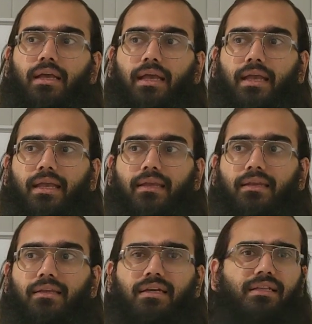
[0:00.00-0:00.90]

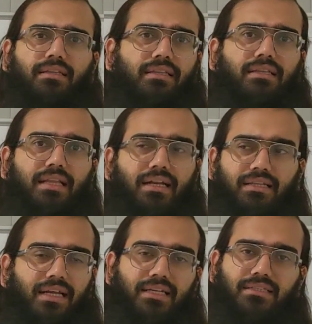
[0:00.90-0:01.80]
And yeah,
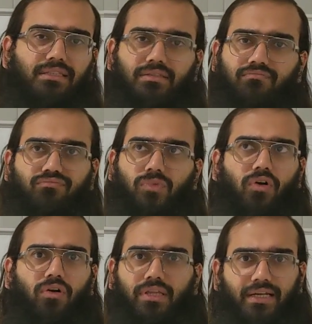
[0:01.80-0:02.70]
that is
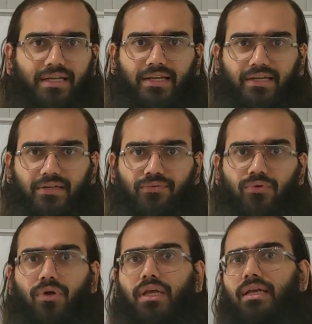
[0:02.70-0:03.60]
all that
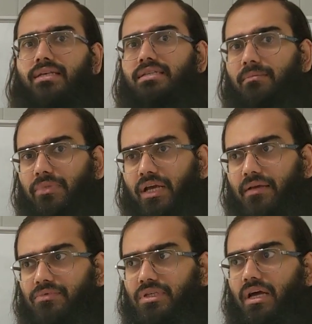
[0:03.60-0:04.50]
interview. Yeah,
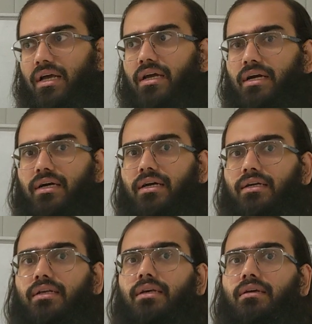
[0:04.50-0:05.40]
sometimes I
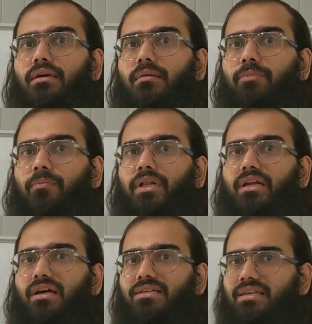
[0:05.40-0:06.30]
heard people
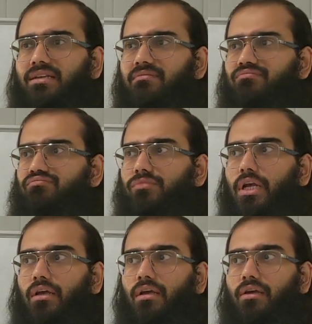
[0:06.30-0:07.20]
are asking
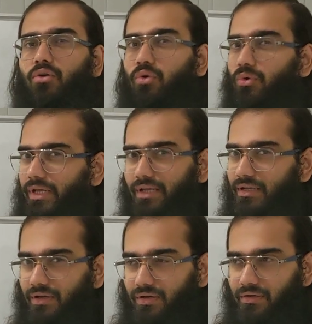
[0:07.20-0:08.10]

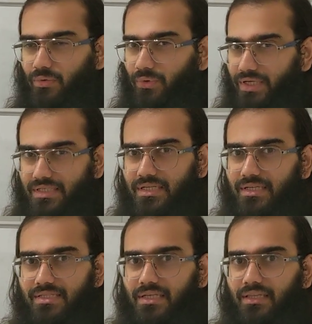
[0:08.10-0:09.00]
coding
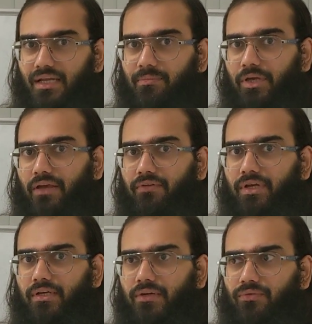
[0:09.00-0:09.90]
questions in that
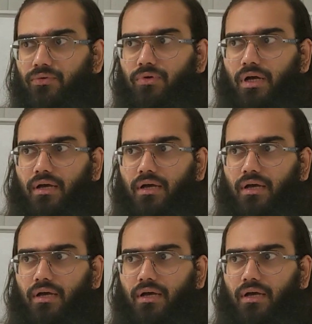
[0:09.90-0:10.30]
behavior interview.